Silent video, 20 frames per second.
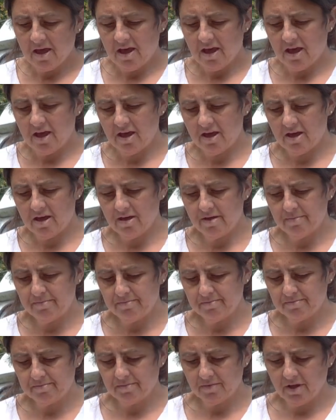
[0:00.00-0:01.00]

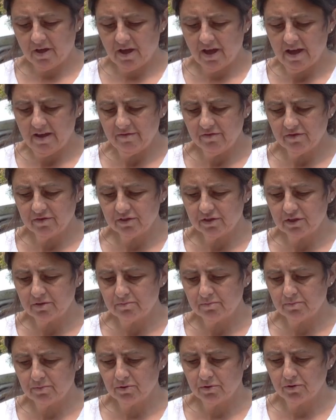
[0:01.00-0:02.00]
I have got some
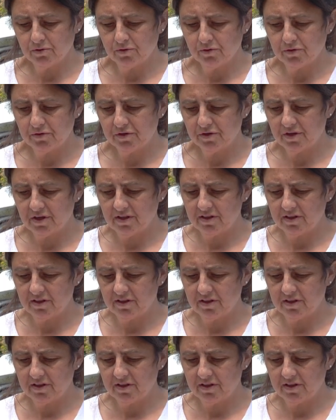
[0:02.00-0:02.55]
more,